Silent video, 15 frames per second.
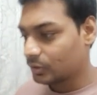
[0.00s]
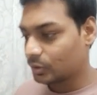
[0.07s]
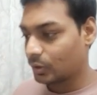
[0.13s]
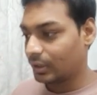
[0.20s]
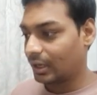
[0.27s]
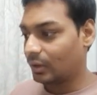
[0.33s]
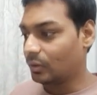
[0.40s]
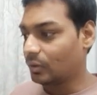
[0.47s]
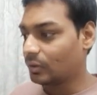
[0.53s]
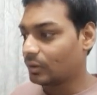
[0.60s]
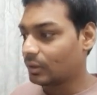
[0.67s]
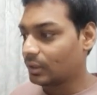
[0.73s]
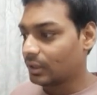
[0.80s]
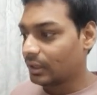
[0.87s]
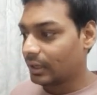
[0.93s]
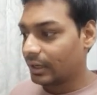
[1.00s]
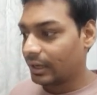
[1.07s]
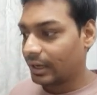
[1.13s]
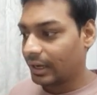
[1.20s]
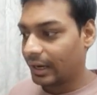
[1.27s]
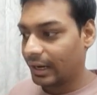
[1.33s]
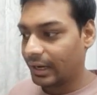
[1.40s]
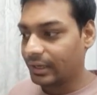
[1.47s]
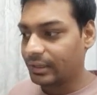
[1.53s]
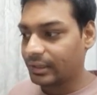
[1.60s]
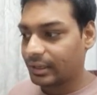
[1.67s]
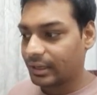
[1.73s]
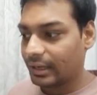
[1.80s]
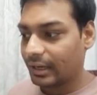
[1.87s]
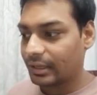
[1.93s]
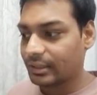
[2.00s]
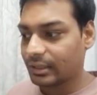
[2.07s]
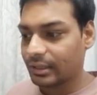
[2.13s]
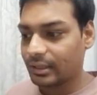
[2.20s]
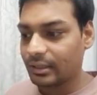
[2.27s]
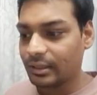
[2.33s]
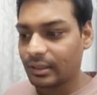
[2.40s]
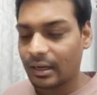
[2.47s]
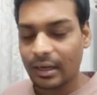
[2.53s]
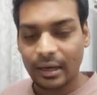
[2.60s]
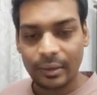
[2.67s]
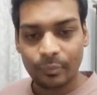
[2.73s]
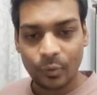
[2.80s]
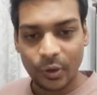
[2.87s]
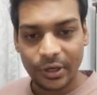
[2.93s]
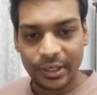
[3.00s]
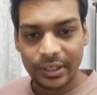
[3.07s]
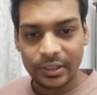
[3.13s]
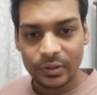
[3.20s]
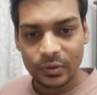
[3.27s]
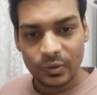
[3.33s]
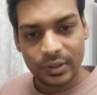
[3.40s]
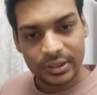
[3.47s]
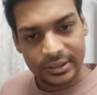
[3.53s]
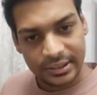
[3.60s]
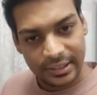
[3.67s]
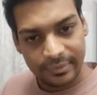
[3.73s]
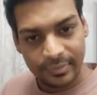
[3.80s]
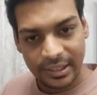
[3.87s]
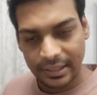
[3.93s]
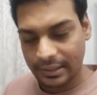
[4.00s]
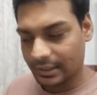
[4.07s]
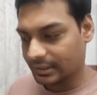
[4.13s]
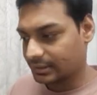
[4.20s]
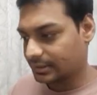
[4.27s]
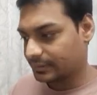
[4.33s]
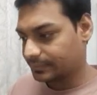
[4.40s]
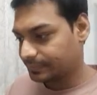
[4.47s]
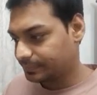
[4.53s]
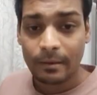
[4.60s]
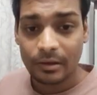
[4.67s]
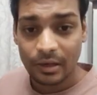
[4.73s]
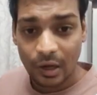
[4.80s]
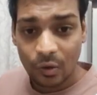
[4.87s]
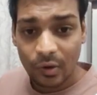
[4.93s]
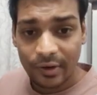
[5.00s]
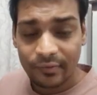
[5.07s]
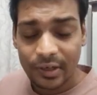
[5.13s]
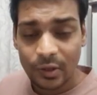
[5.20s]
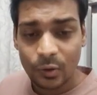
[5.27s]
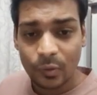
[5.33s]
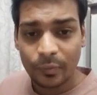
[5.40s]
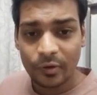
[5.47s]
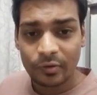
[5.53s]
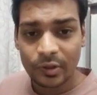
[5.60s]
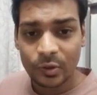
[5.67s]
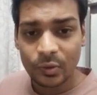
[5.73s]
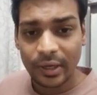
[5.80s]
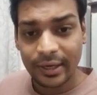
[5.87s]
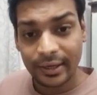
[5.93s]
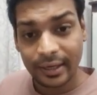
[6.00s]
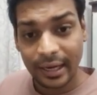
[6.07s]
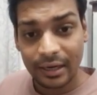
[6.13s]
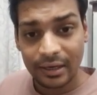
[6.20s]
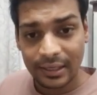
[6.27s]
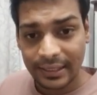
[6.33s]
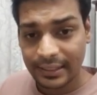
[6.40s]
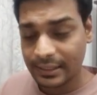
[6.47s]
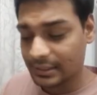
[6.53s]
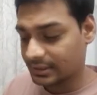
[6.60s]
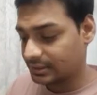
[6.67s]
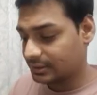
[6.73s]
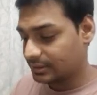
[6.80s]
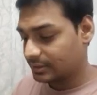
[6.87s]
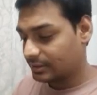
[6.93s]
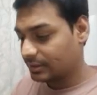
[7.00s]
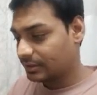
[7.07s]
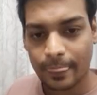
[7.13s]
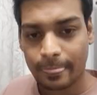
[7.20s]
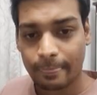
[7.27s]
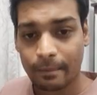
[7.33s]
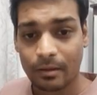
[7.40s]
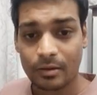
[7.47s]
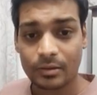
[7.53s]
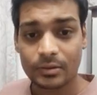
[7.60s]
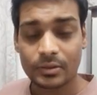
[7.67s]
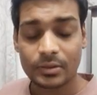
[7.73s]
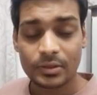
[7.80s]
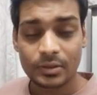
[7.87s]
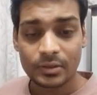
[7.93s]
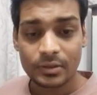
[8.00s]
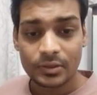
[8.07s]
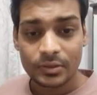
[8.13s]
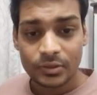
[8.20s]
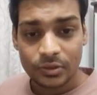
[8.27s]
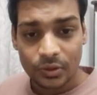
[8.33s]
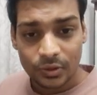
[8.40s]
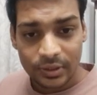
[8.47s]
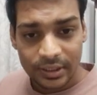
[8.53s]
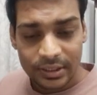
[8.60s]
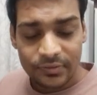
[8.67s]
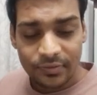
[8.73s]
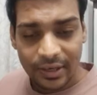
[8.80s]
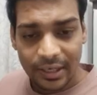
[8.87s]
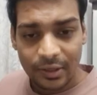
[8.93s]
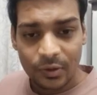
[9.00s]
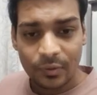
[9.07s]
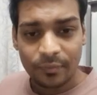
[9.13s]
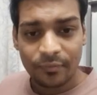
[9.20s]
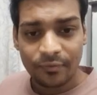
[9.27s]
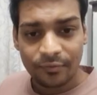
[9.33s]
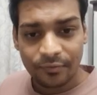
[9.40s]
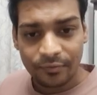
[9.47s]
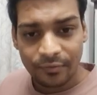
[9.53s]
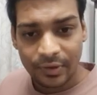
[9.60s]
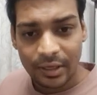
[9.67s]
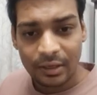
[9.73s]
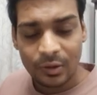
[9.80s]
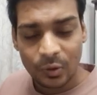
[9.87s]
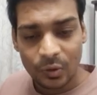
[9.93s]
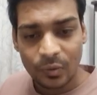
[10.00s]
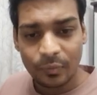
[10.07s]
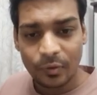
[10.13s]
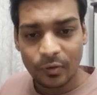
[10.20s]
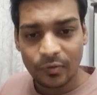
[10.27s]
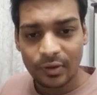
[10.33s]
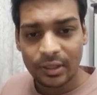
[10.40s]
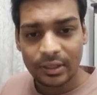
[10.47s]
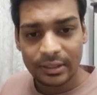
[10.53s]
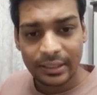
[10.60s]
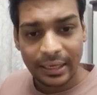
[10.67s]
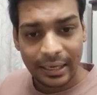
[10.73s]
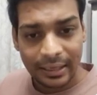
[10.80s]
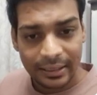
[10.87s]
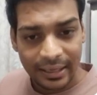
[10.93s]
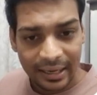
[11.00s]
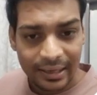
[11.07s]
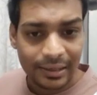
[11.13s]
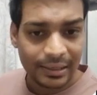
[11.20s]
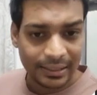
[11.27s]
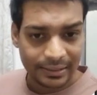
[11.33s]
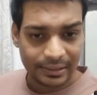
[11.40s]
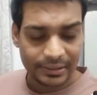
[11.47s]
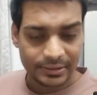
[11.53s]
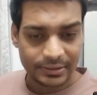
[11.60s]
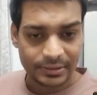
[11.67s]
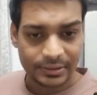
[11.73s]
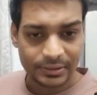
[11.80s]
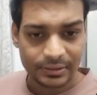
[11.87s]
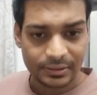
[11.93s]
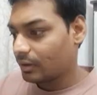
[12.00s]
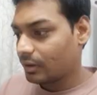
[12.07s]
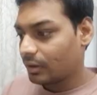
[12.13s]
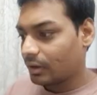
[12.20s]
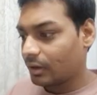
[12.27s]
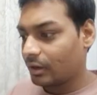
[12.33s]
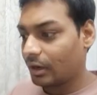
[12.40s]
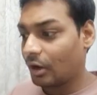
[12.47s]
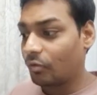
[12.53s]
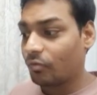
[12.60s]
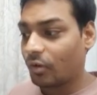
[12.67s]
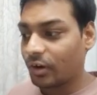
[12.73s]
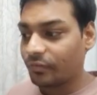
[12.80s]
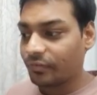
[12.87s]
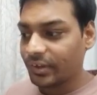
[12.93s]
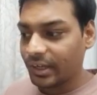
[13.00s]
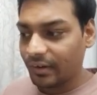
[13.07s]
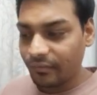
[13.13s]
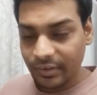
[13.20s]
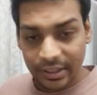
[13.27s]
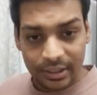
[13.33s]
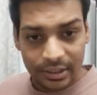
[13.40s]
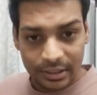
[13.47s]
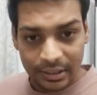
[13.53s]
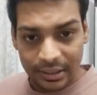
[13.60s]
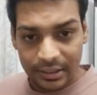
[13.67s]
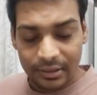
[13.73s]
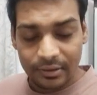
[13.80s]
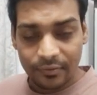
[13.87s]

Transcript: So now head and current are pointing to the same linked list. Now I will loop over to entire linked list. So this while loop will loop over the entire linked list. Now what we have did earlier